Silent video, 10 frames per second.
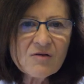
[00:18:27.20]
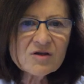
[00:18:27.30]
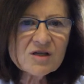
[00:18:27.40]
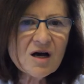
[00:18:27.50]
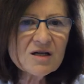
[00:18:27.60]

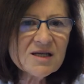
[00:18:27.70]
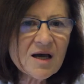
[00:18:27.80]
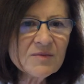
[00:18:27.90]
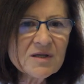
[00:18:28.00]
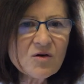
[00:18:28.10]
For the
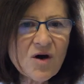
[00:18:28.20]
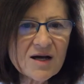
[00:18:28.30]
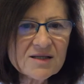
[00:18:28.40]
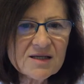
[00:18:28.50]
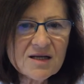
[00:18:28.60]
anti-amino
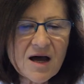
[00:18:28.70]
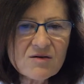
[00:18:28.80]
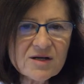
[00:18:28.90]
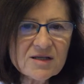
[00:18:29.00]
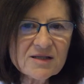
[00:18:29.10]
acid
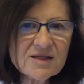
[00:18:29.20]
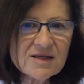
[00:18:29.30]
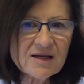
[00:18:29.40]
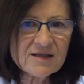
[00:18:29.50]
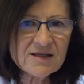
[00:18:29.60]
RNT
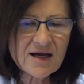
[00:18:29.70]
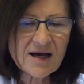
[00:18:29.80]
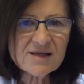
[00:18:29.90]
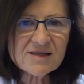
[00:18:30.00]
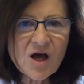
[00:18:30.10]

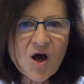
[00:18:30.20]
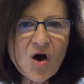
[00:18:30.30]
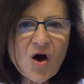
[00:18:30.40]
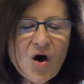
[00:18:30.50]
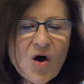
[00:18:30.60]
synthetase,
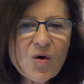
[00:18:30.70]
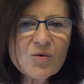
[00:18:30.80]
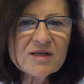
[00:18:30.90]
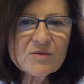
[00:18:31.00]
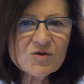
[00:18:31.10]

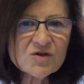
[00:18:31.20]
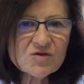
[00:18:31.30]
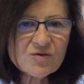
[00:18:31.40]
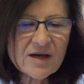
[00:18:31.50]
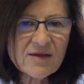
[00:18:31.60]
we
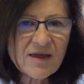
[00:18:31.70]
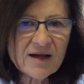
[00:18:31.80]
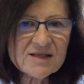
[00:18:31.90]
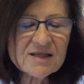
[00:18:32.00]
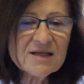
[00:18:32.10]
demonstrate
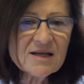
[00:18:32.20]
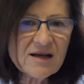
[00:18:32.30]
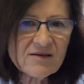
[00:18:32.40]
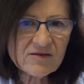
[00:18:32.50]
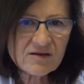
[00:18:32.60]
that
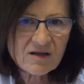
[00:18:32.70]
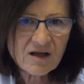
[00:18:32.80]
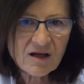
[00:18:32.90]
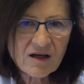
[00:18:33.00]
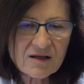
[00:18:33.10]

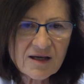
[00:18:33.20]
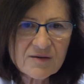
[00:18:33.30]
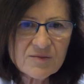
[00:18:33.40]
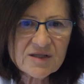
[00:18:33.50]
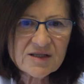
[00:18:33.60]
11
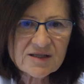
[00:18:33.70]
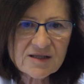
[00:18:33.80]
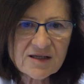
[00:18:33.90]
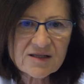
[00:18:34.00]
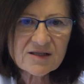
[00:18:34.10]
can be
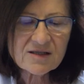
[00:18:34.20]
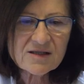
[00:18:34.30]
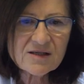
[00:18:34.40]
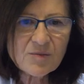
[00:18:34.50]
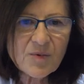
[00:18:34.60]
detected,
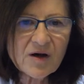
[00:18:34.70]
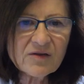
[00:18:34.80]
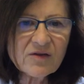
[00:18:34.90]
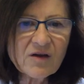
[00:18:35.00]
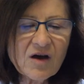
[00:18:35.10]

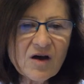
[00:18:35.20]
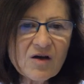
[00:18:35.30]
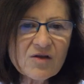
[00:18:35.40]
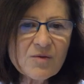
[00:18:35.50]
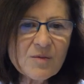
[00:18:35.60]
but
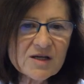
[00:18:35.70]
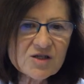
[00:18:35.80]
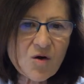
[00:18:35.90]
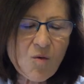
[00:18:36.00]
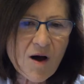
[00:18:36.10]
the
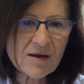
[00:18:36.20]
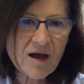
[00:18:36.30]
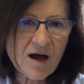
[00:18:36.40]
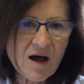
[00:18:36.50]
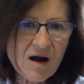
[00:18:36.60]
major
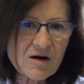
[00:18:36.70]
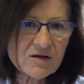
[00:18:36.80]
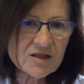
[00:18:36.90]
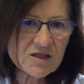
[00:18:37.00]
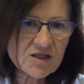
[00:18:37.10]
ones are
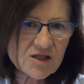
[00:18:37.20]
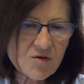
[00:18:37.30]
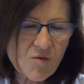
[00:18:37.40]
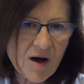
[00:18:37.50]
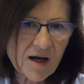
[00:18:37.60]

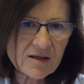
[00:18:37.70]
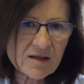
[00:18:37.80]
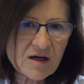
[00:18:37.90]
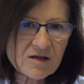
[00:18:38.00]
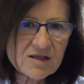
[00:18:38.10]

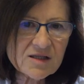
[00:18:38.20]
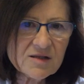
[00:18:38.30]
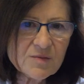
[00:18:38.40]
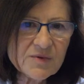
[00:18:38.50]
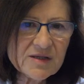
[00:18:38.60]
anti-G1,
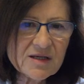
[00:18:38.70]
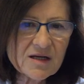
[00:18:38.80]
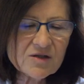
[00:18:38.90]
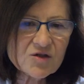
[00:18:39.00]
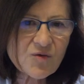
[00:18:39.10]

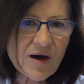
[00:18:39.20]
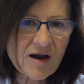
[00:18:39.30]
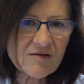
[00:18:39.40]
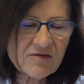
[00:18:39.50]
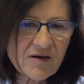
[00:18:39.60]

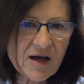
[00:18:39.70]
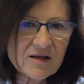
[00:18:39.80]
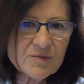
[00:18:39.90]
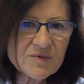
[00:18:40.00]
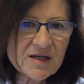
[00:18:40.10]
anti-PL12,
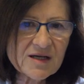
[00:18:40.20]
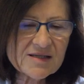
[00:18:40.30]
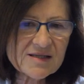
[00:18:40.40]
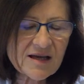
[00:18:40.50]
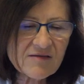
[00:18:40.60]
and
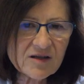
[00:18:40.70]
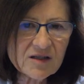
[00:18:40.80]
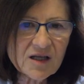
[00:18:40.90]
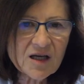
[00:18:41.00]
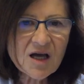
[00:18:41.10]

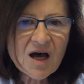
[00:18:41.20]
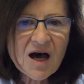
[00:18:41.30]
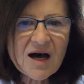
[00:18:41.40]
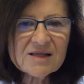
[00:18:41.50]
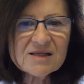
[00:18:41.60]
PL7,
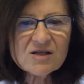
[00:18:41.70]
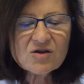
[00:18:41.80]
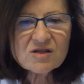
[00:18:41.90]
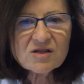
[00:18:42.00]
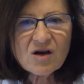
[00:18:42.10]
as the
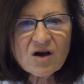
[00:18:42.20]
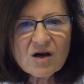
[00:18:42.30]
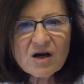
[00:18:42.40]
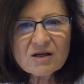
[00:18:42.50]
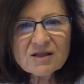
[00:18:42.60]

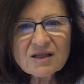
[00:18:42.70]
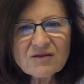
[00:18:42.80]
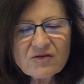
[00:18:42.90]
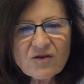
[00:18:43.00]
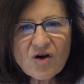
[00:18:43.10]
other
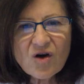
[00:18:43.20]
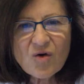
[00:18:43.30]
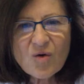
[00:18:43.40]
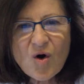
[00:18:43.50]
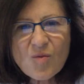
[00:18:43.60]
give
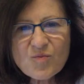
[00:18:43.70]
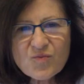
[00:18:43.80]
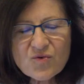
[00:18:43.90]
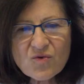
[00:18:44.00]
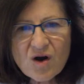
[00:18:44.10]
a
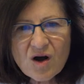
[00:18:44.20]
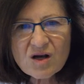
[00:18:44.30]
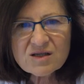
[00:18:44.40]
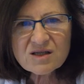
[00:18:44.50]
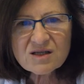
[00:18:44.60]

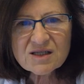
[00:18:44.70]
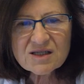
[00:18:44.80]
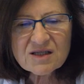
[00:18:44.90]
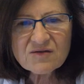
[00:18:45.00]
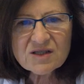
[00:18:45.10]
poor
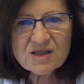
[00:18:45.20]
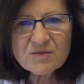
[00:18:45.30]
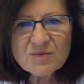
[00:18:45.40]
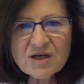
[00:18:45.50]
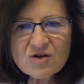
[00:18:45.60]

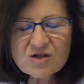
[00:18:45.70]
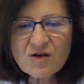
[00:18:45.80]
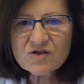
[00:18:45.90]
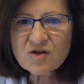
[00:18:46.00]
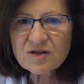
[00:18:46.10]
sensitivity because
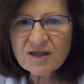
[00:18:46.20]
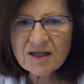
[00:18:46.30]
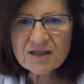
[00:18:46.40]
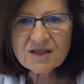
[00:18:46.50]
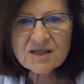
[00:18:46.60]
of the
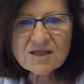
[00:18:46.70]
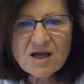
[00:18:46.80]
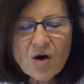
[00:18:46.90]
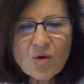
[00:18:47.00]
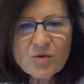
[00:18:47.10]
techniques.
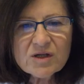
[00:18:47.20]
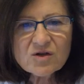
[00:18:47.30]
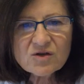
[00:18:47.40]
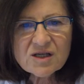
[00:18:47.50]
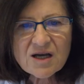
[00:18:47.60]
We
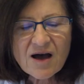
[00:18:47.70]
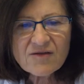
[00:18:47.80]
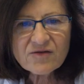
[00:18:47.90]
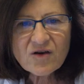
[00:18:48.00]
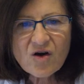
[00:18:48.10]
don't
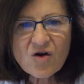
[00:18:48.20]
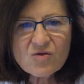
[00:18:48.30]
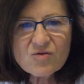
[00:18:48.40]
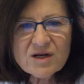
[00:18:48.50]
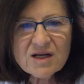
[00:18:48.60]
have a
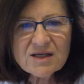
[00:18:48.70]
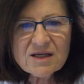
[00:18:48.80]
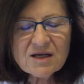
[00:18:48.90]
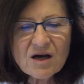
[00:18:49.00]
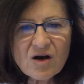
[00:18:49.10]

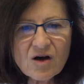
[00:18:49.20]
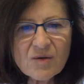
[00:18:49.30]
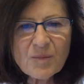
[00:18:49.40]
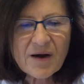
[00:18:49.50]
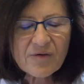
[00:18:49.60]
really
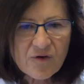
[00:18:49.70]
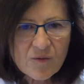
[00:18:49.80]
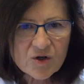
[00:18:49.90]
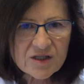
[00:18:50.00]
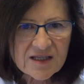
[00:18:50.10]

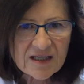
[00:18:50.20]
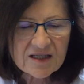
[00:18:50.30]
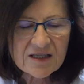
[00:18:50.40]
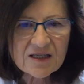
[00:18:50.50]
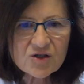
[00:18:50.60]
performant
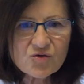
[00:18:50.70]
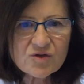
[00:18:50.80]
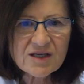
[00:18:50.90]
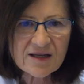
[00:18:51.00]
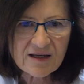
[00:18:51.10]
technique to
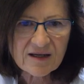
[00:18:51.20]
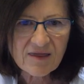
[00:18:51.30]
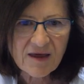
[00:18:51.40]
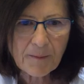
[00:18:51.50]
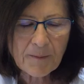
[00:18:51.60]

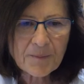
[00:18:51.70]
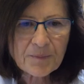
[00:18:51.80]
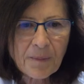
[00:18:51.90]
detect them.